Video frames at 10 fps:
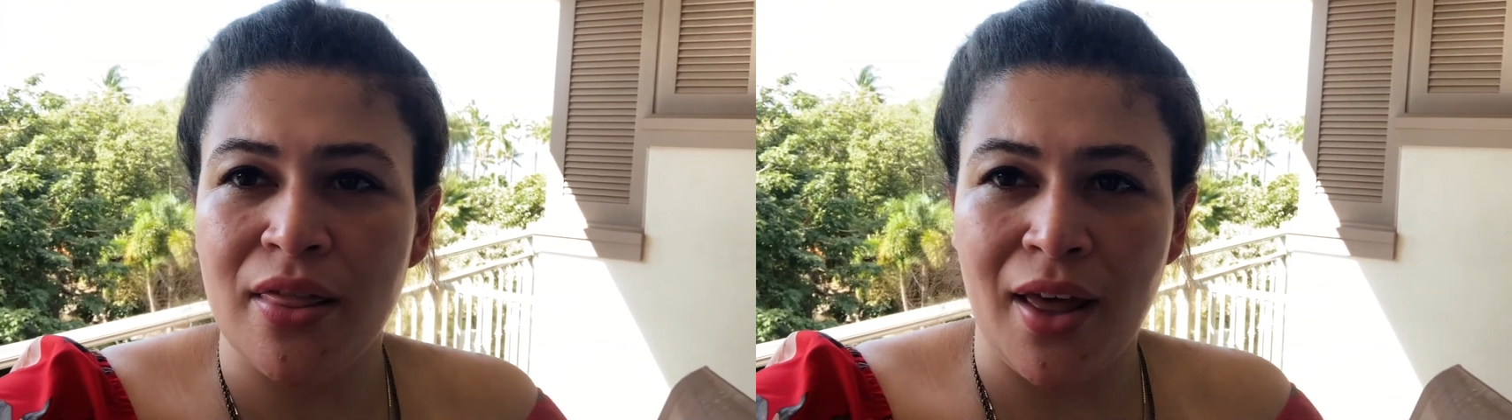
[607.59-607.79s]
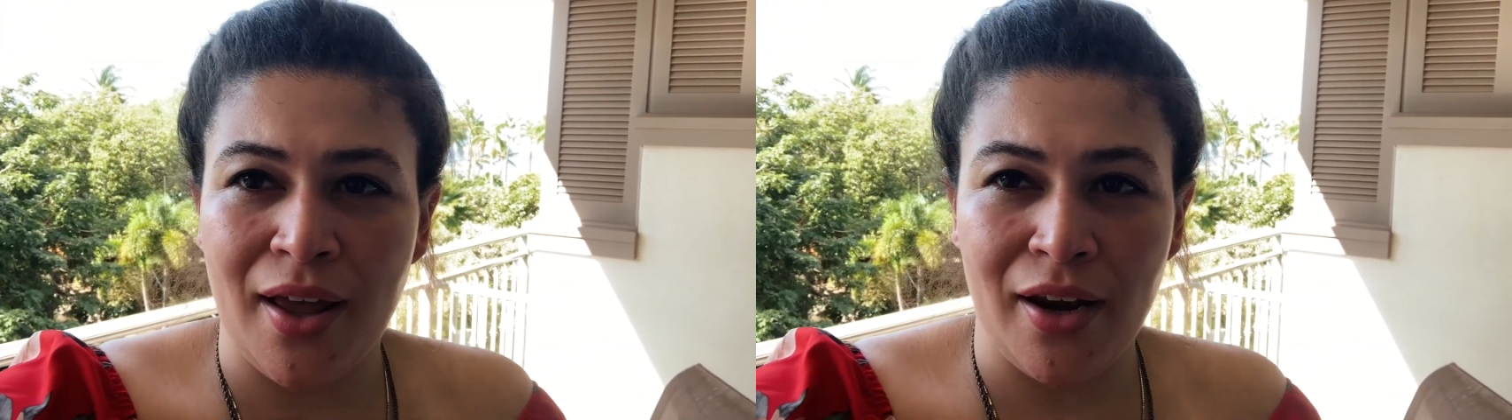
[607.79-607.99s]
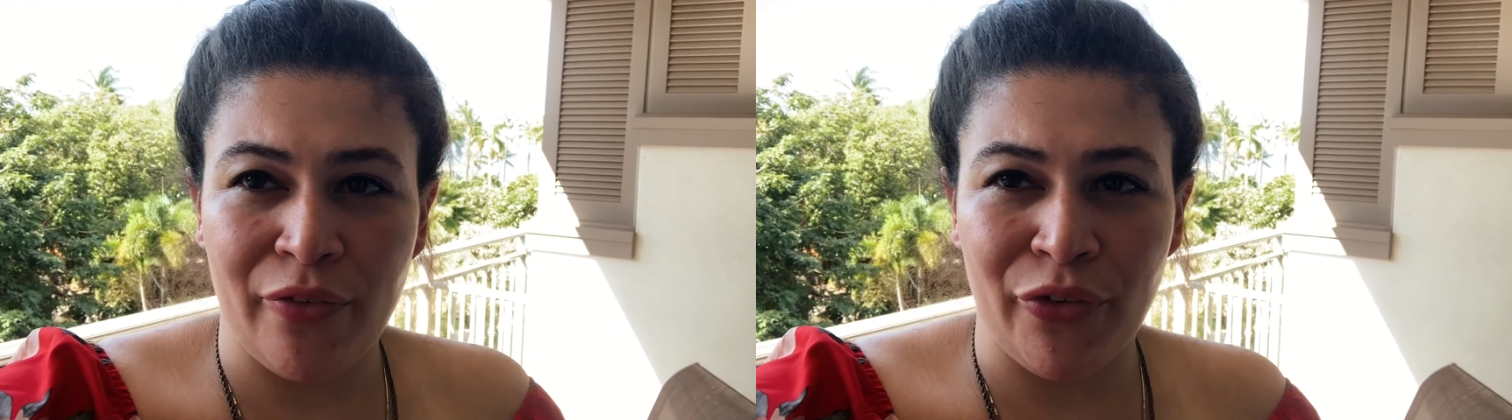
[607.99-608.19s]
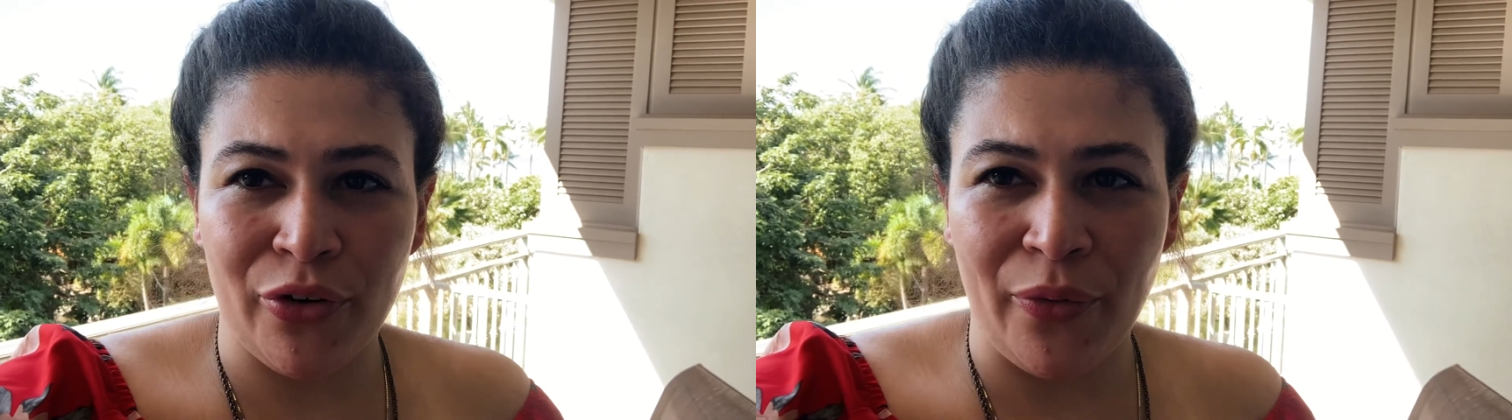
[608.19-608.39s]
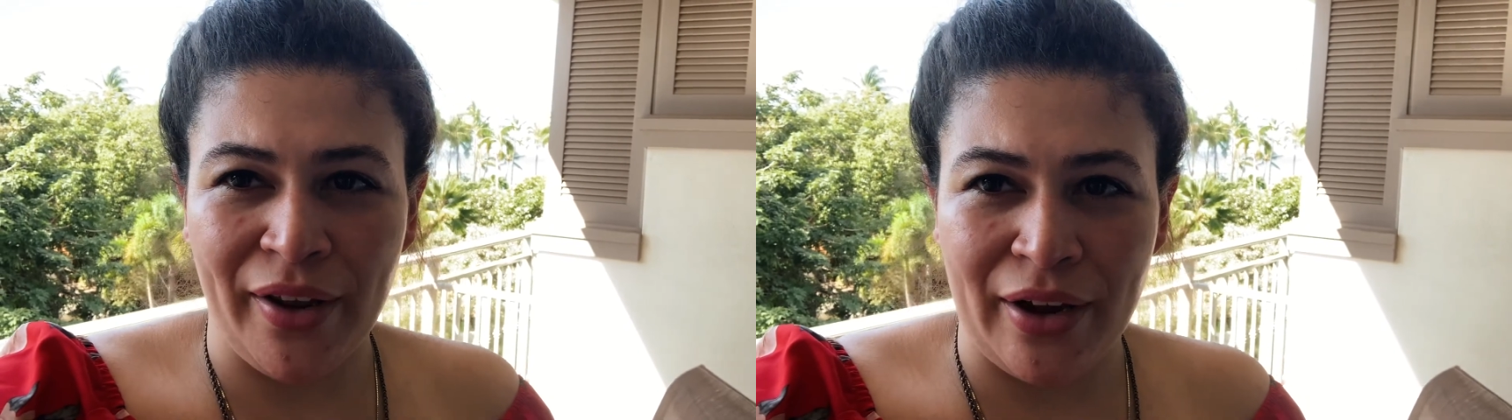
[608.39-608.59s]
that if you're
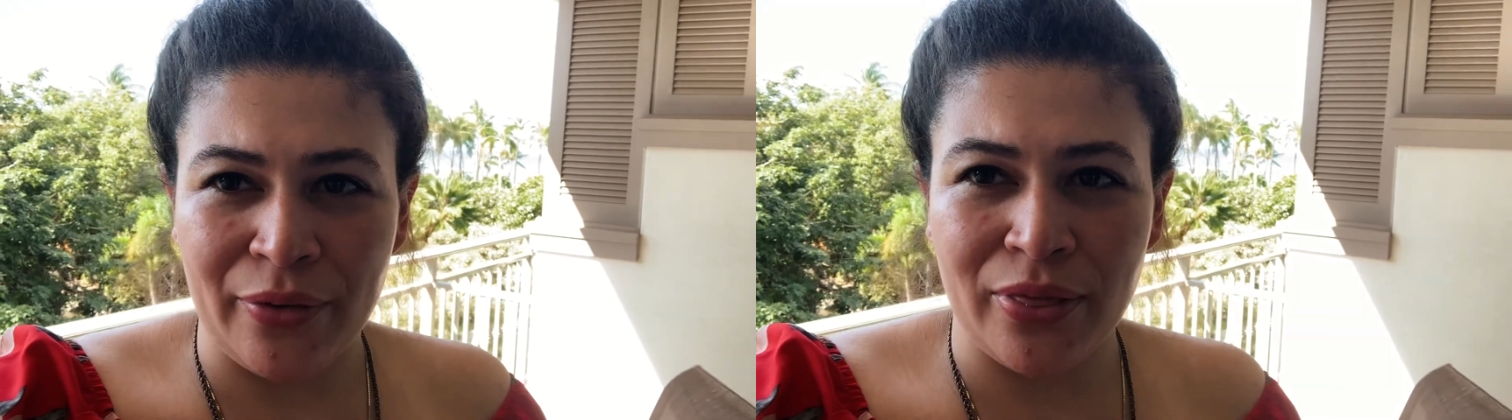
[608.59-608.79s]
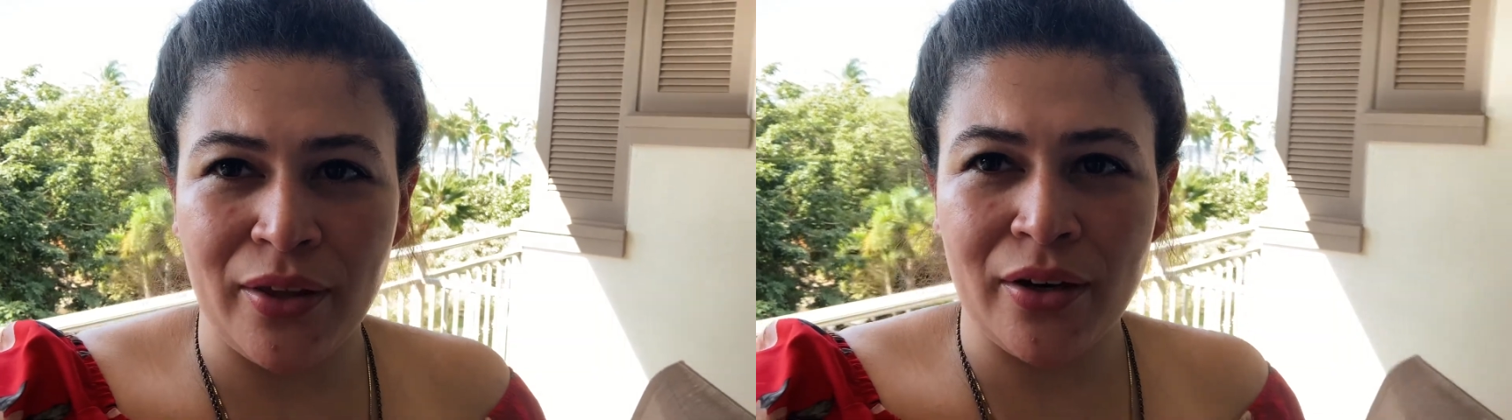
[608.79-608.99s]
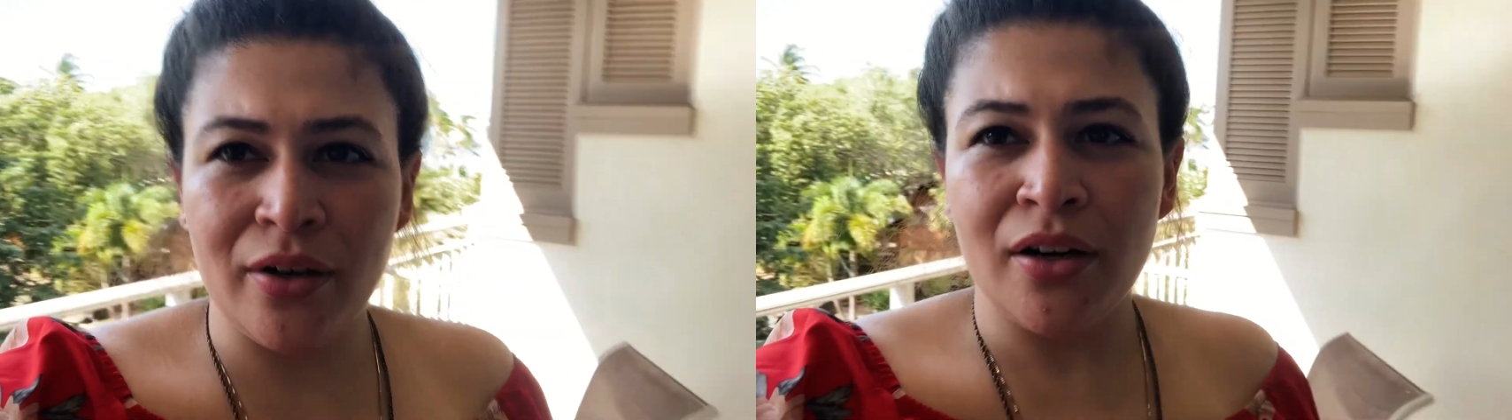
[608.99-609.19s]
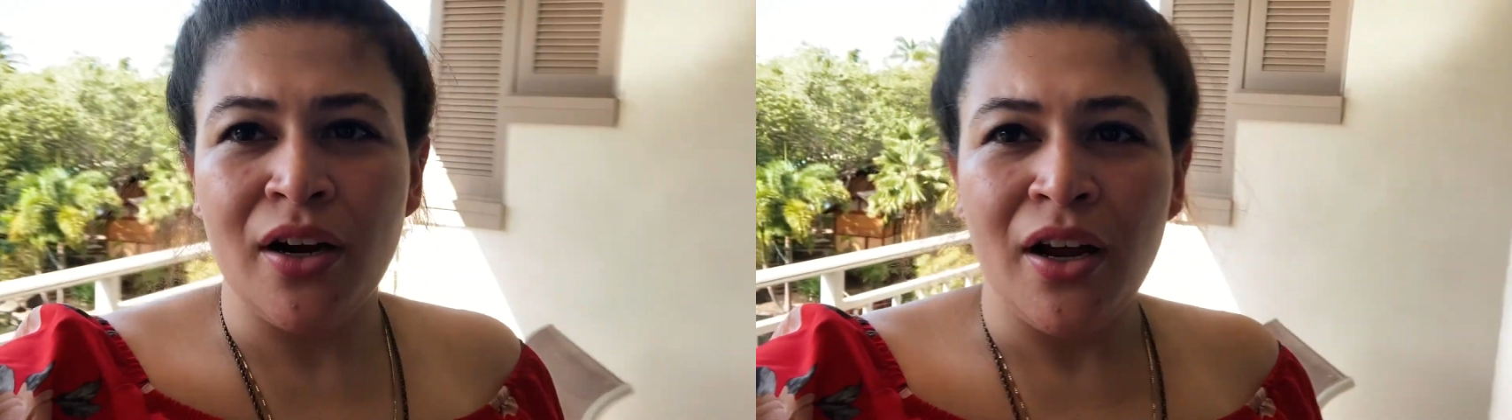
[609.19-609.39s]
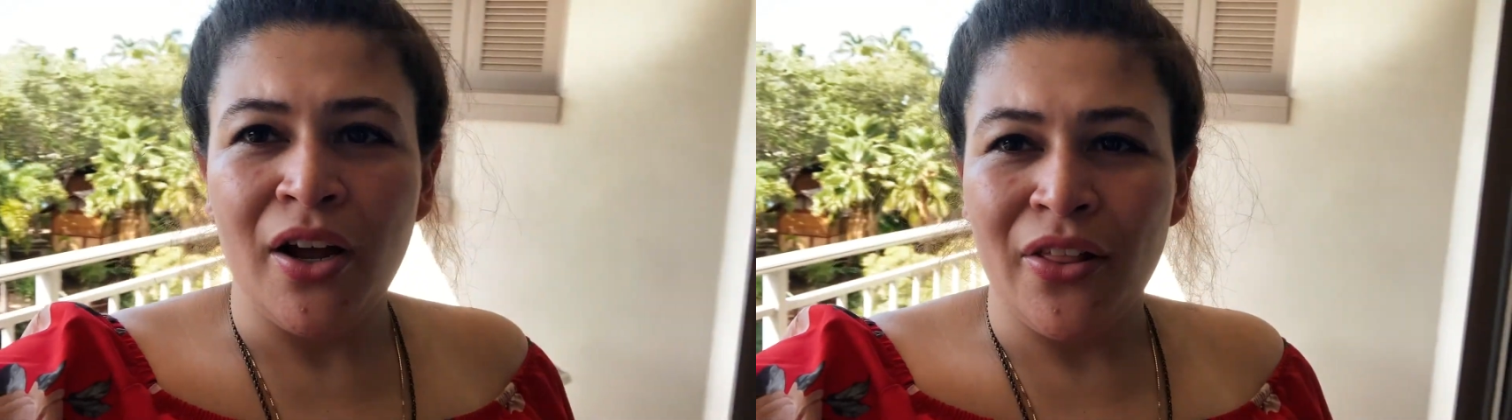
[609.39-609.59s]
going out there,
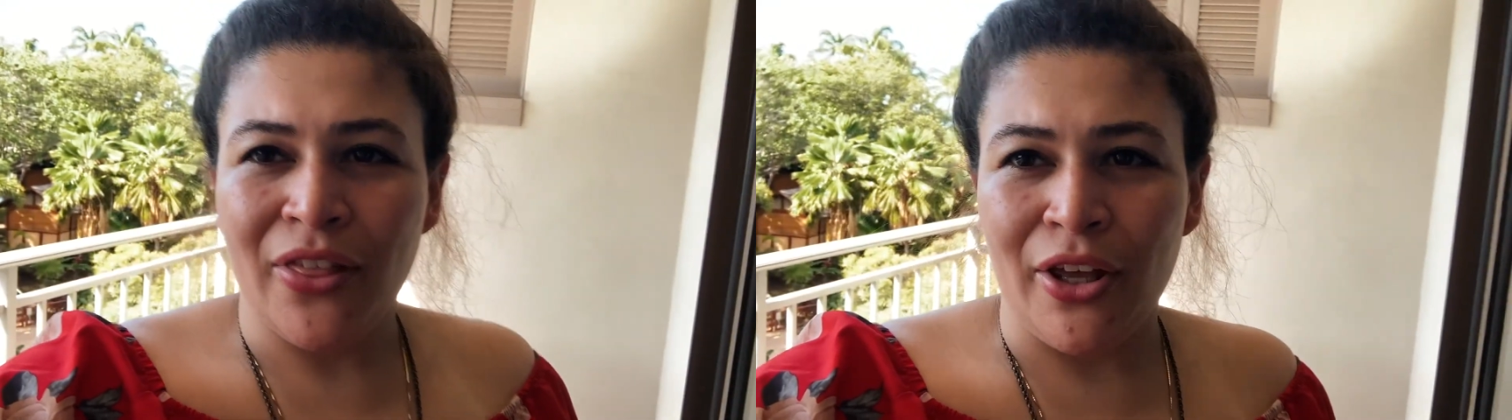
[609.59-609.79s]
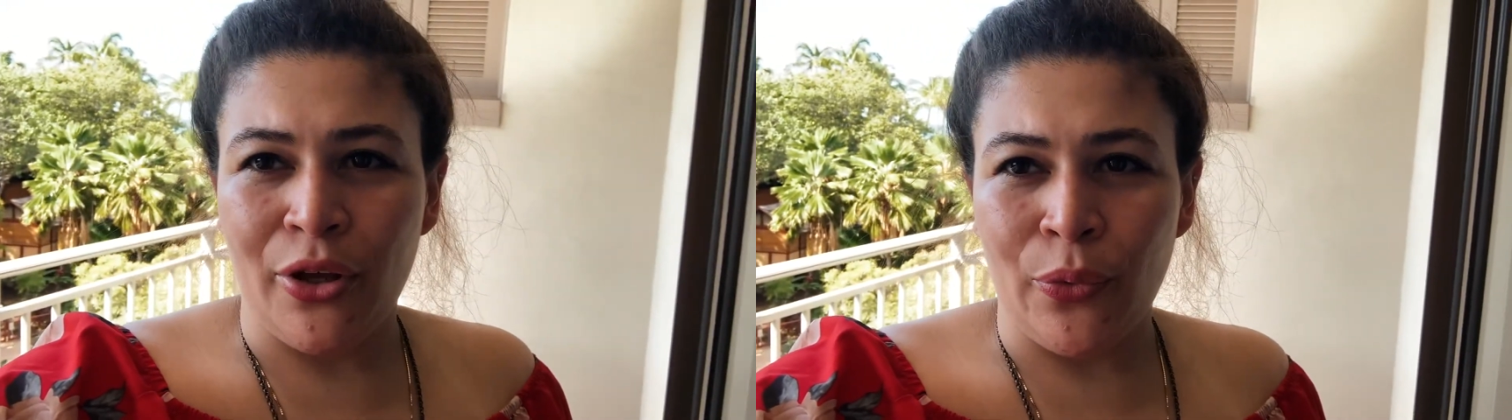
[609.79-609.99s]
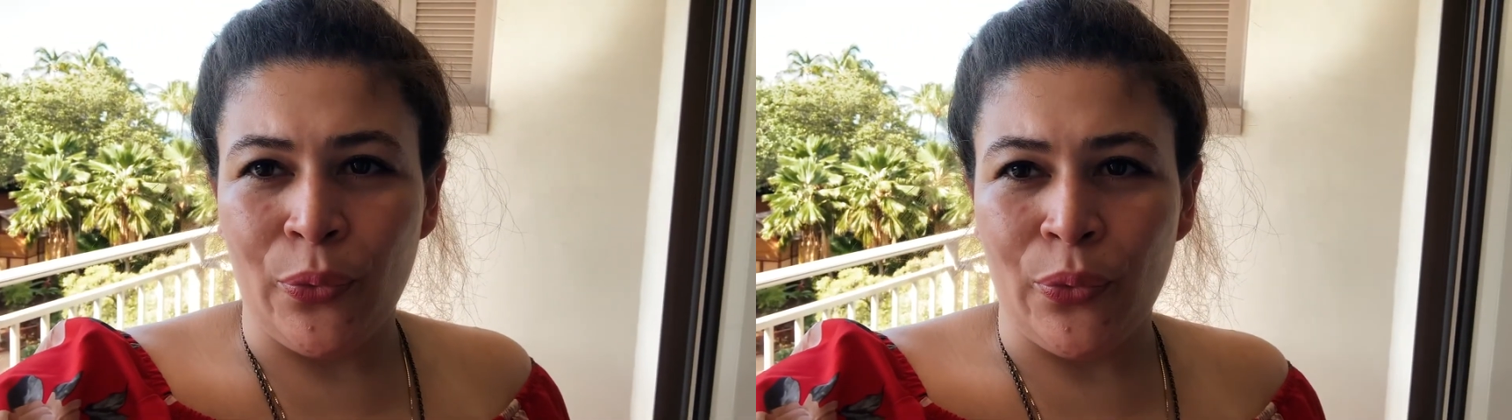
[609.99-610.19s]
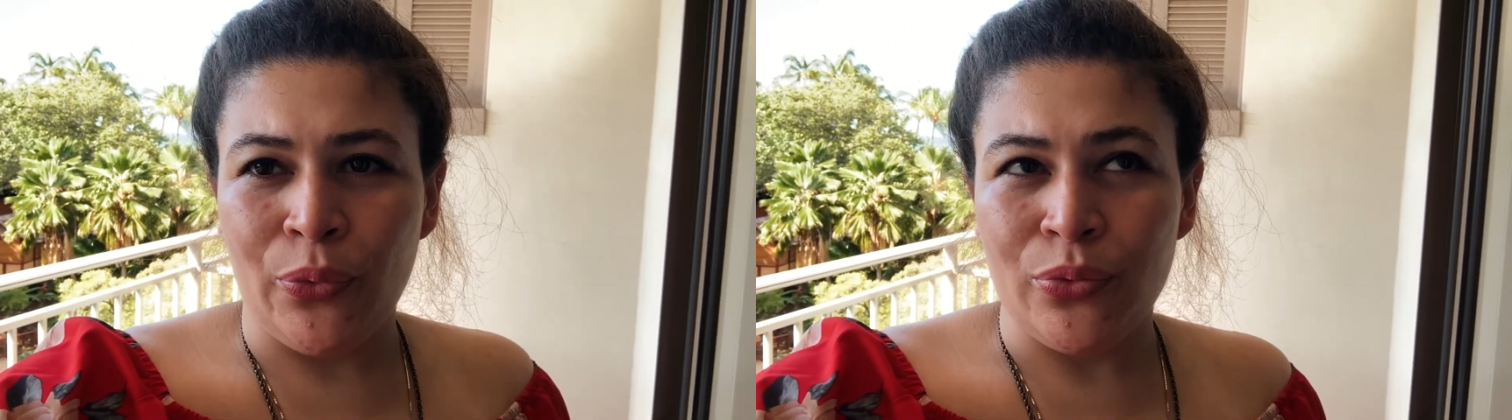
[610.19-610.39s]
that you